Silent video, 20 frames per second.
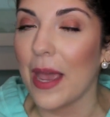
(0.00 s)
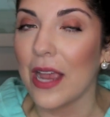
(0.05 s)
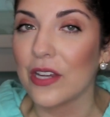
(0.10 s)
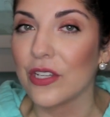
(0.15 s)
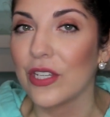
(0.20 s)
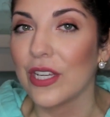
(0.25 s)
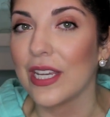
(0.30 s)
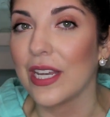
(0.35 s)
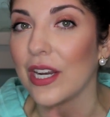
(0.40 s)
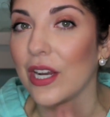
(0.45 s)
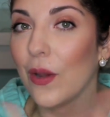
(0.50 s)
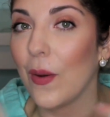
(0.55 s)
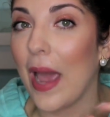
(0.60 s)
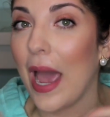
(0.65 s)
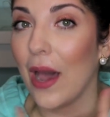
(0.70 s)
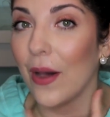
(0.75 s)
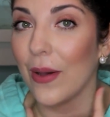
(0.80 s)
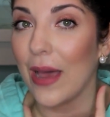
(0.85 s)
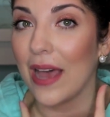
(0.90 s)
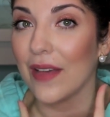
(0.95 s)
actually going to go
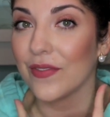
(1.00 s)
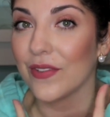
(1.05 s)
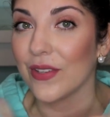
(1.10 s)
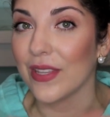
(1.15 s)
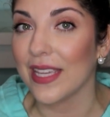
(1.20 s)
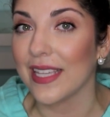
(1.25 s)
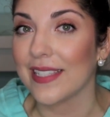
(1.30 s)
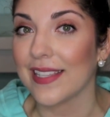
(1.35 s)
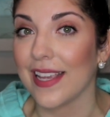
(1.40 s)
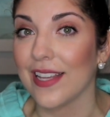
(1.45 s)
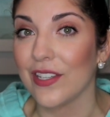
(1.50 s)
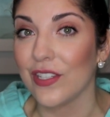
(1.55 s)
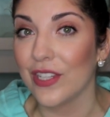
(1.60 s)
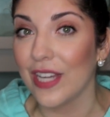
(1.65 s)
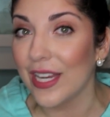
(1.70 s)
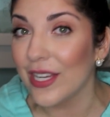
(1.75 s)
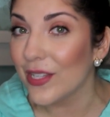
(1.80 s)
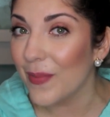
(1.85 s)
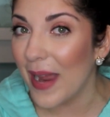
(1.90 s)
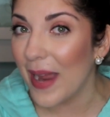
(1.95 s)
out after this and
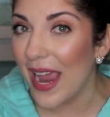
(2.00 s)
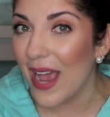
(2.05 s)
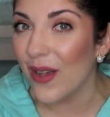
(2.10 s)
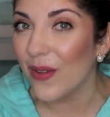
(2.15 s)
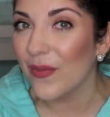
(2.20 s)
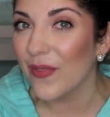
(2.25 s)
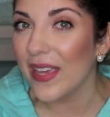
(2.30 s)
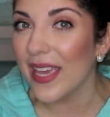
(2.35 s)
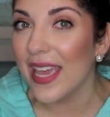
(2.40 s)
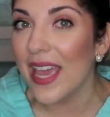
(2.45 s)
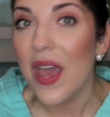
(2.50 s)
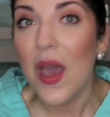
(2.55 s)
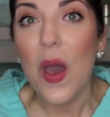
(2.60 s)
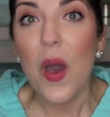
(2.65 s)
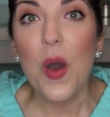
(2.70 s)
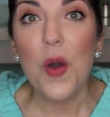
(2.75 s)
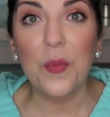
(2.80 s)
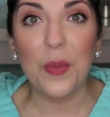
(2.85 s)
change my outfit,